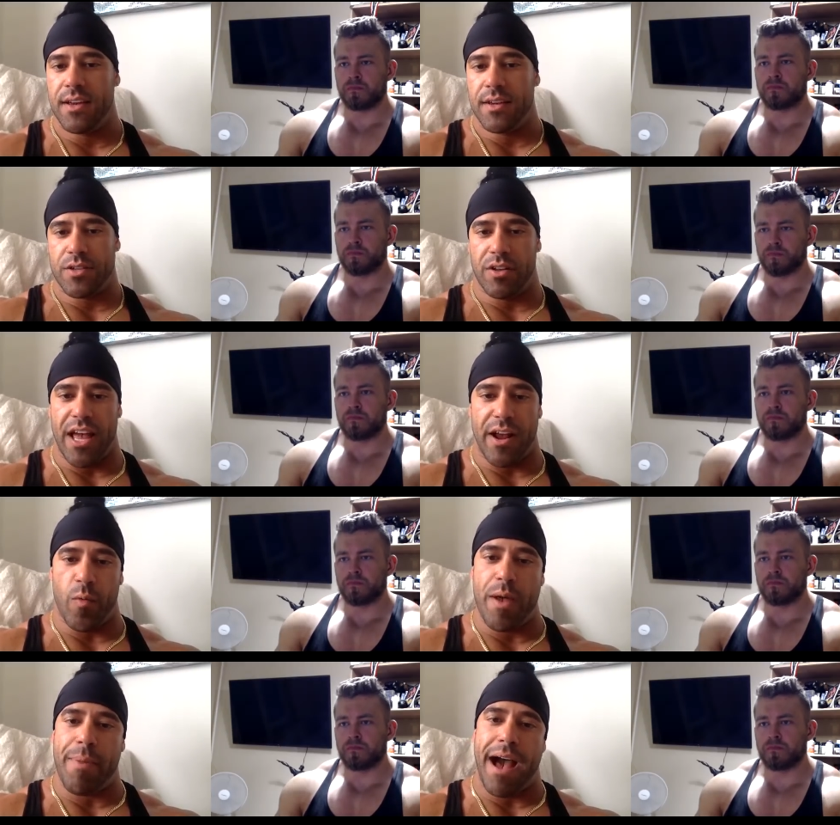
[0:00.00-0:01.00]
Speaker 1: so like a
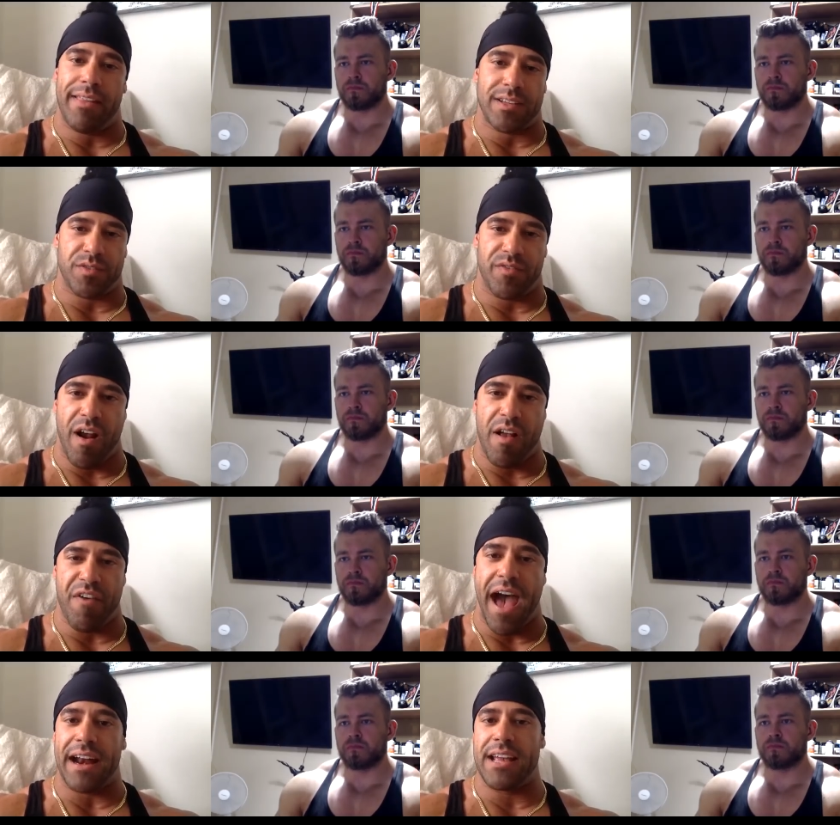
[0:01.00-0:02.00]
ribeye that's very
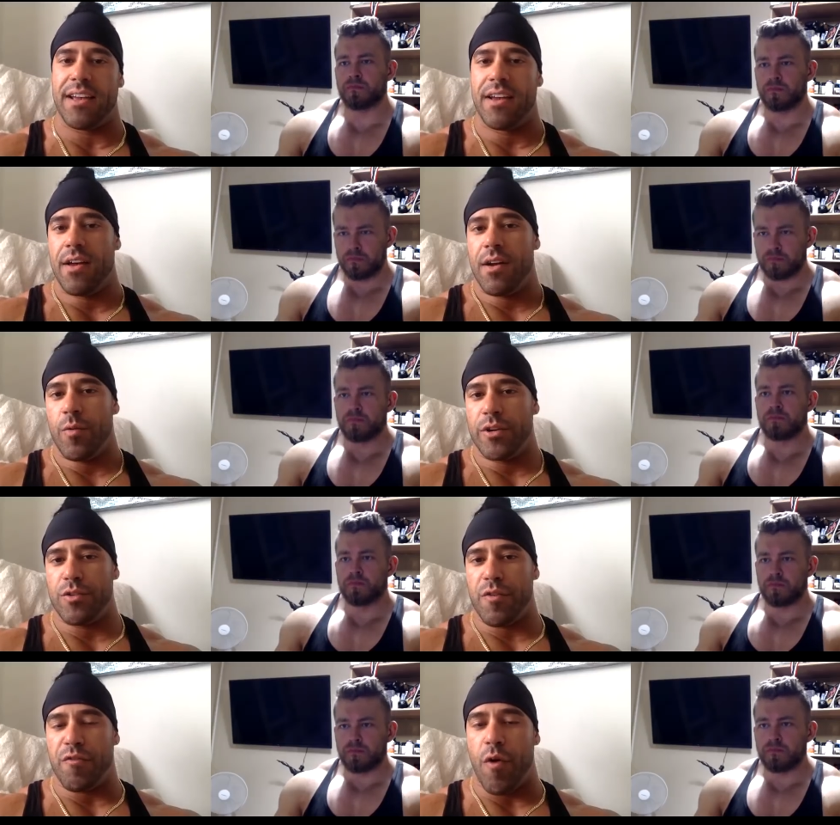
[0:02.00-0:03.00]
fatty we
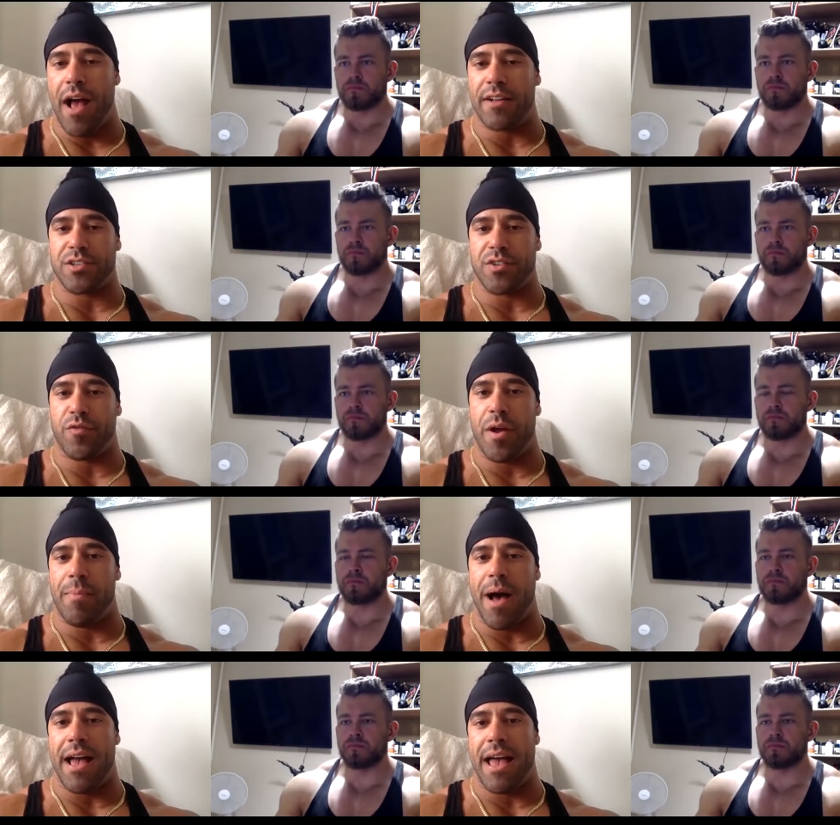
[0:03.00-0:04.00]
do the four ounces of
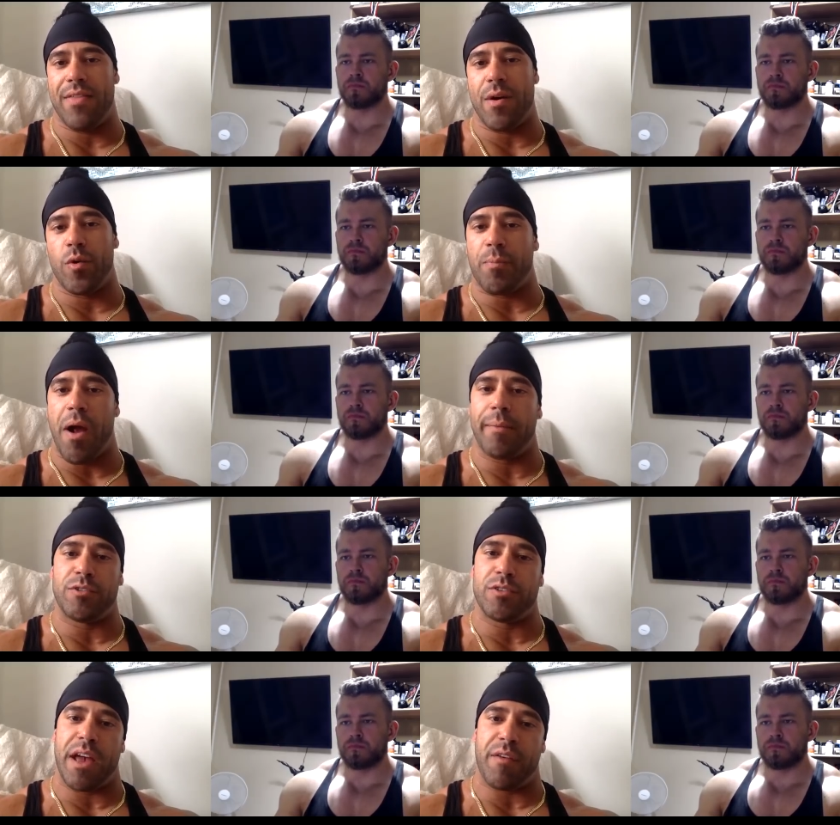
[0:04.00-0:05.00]
ribeye and then we'll probably
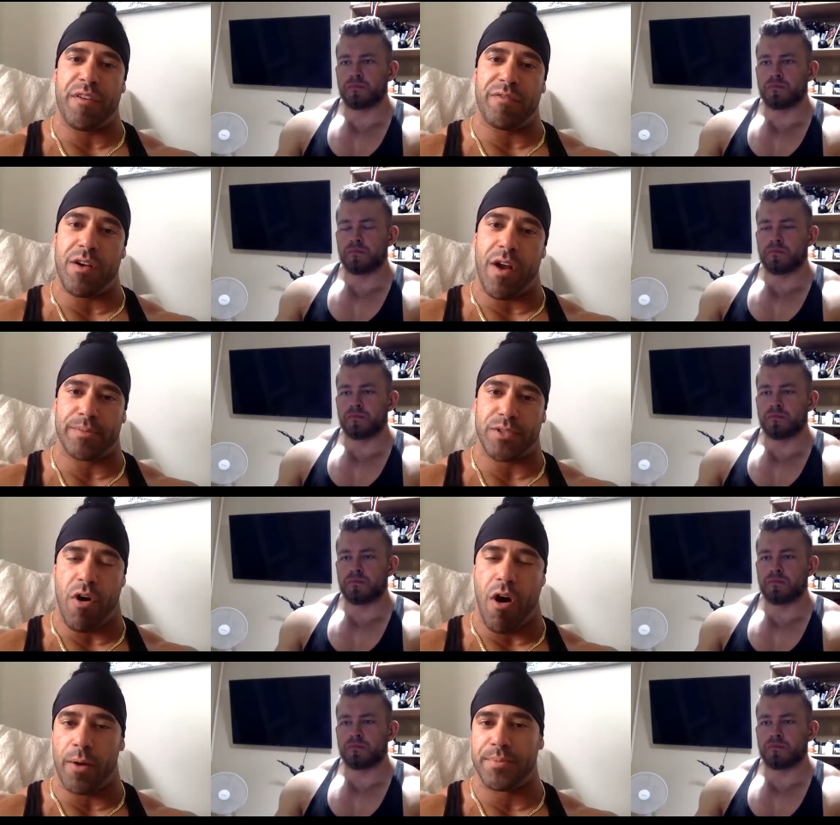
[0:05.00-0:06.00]
do like 50 grams of
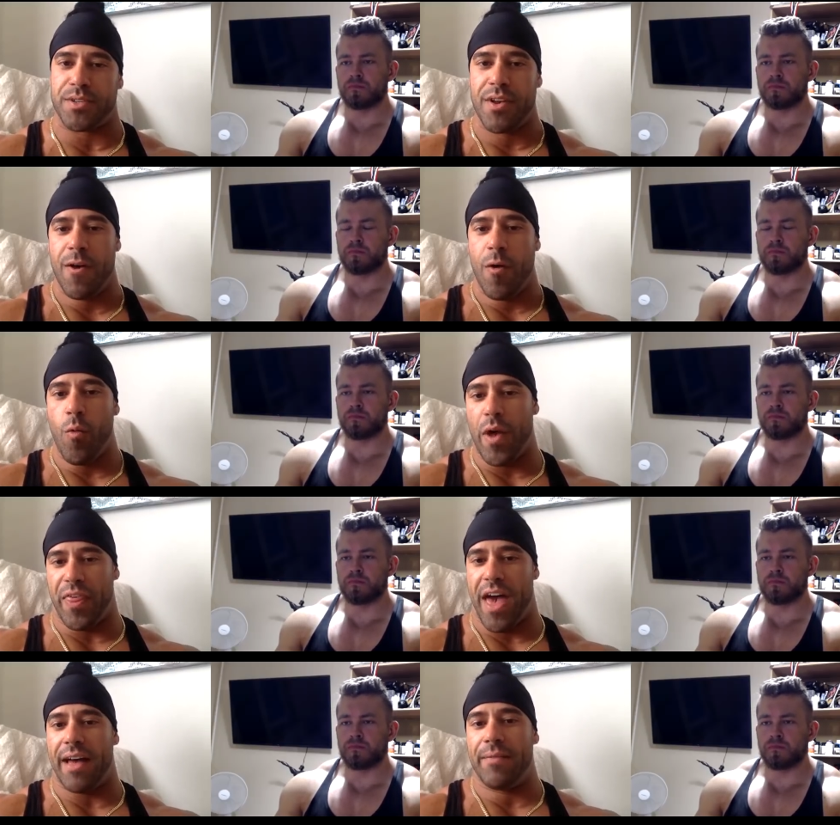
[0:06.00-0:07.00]
carbs with
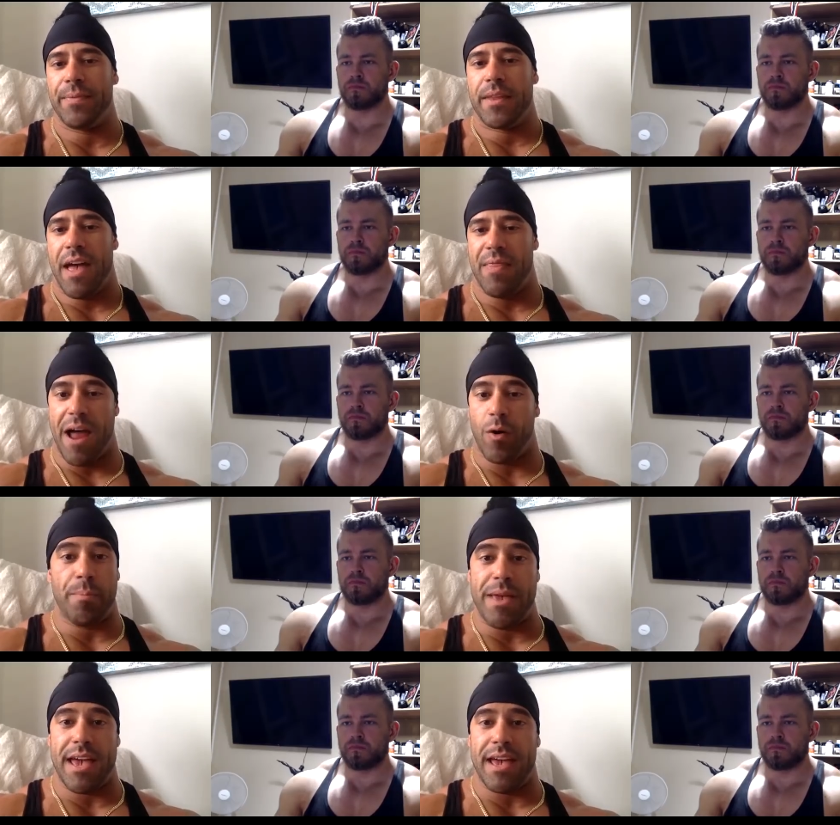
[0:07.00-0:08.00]
that and that'll
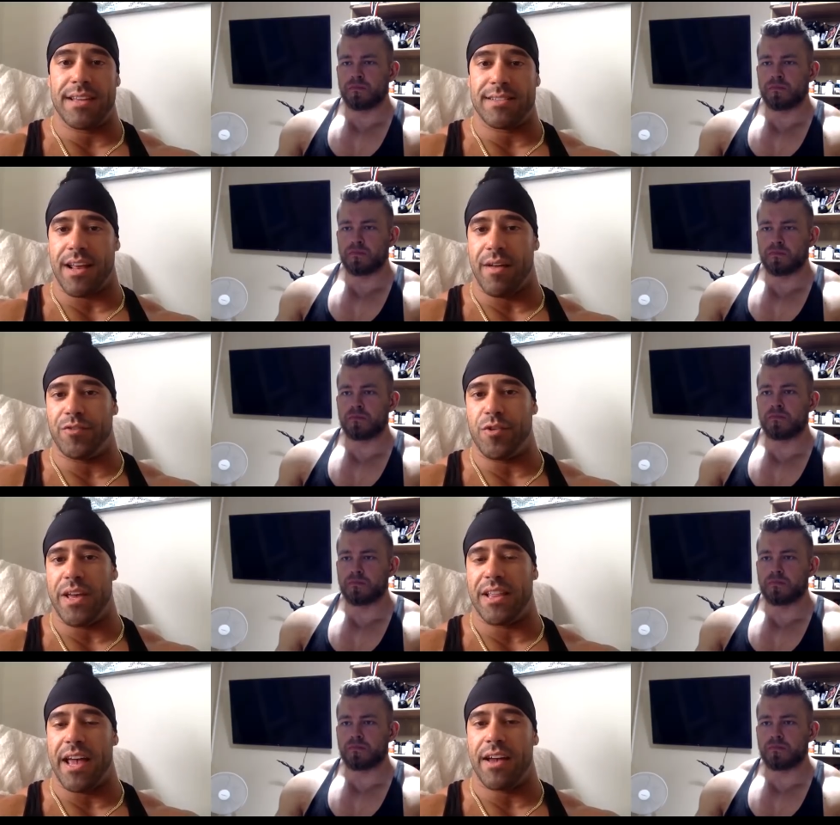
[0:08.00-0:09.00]
be it. Instead of
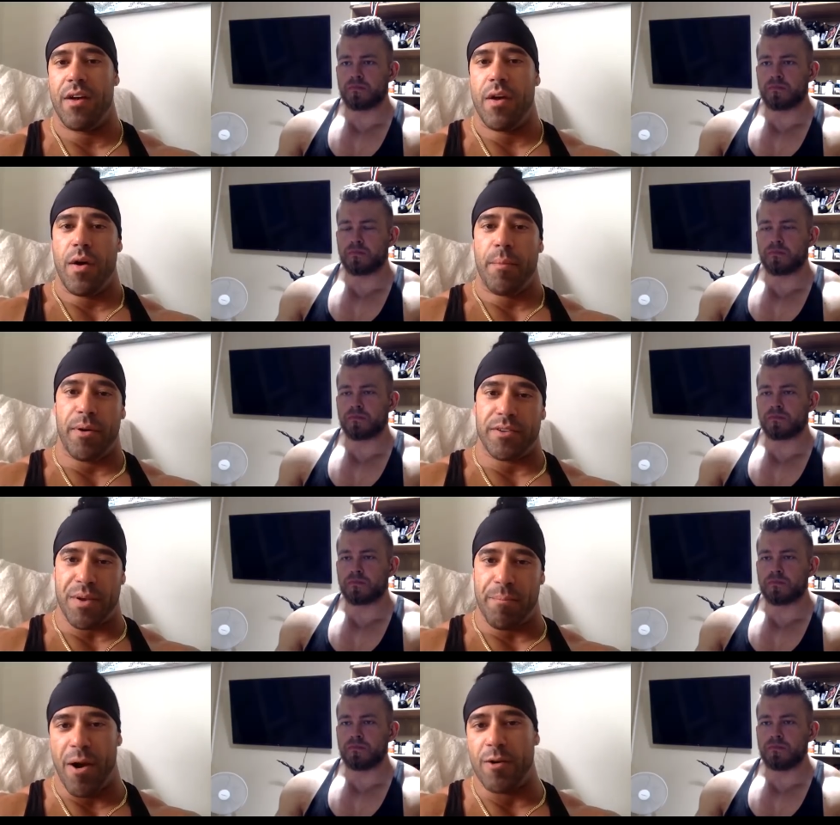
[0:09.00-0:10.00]
doing like pr-
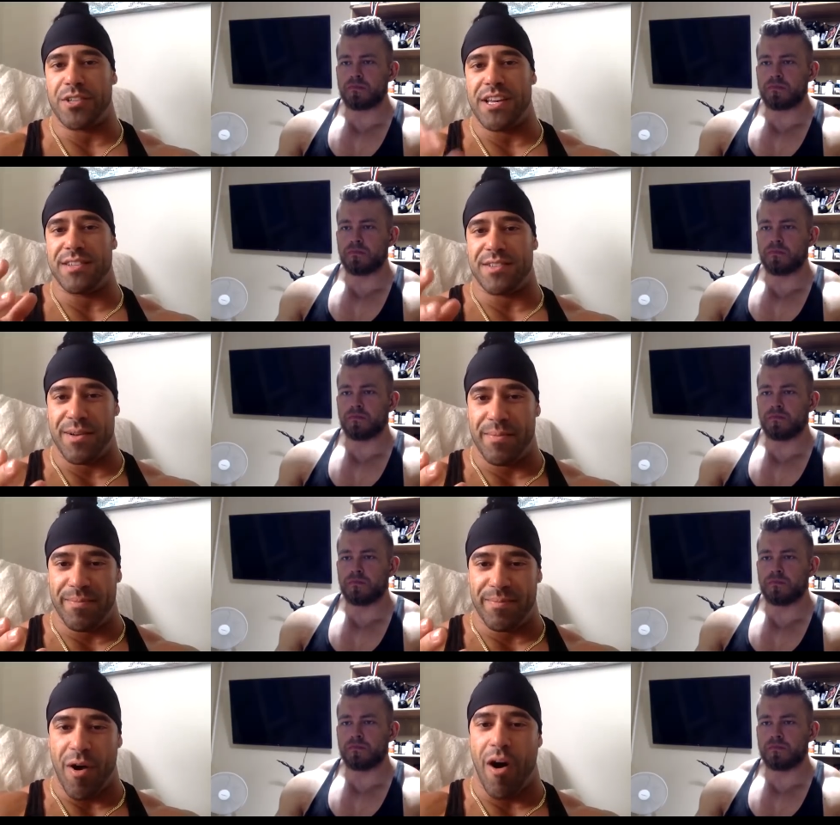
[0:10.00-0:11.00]
some protein,
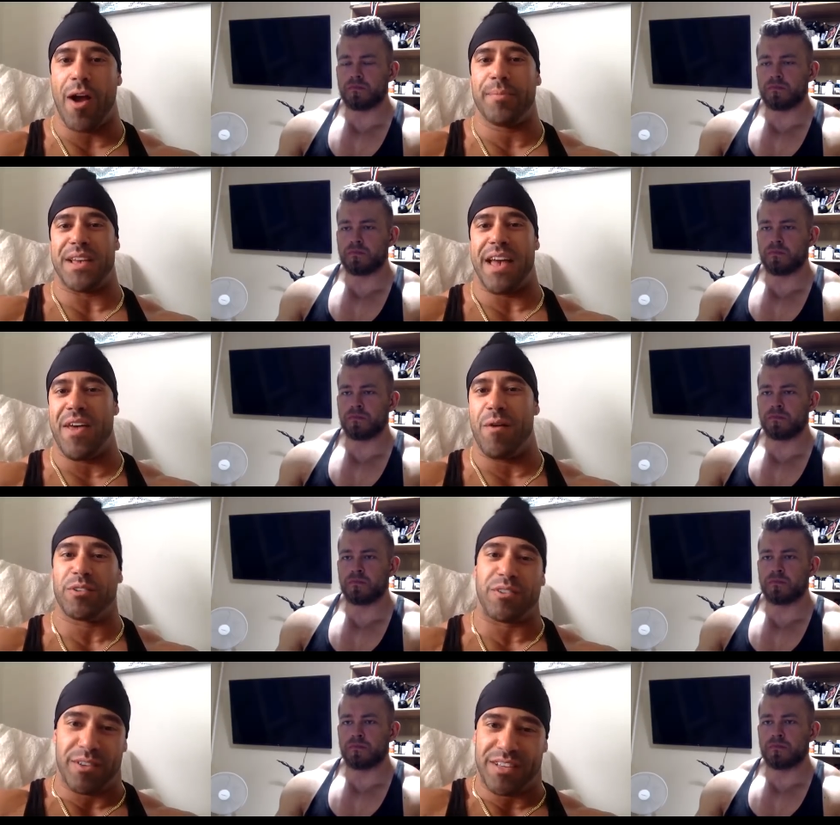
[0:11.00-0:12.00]
some carbs, and then
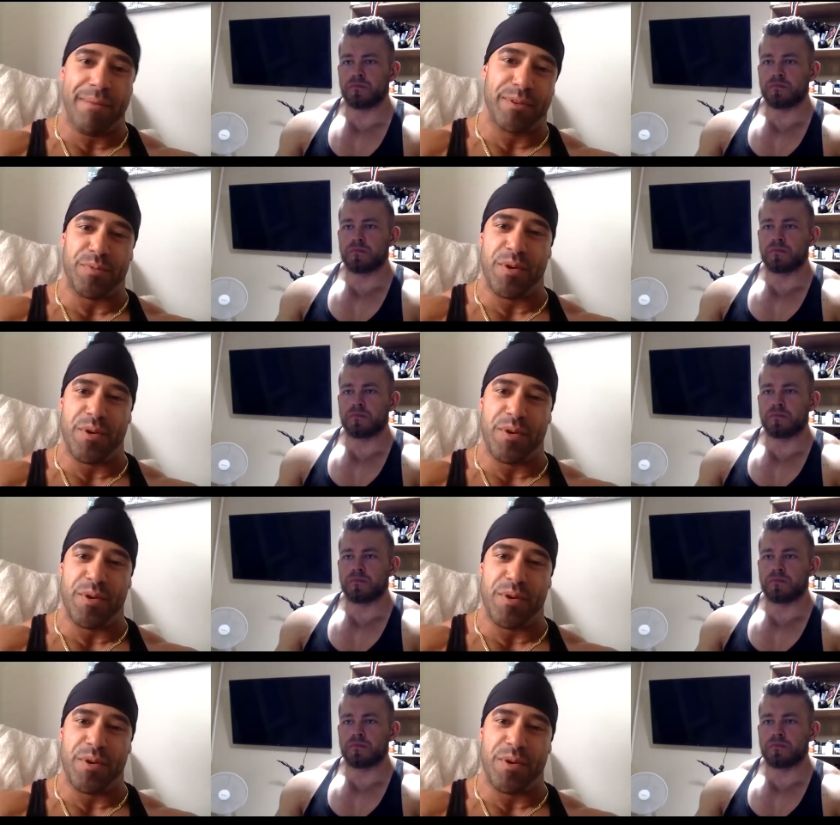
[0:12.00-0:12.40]
we'll throw a tablespoon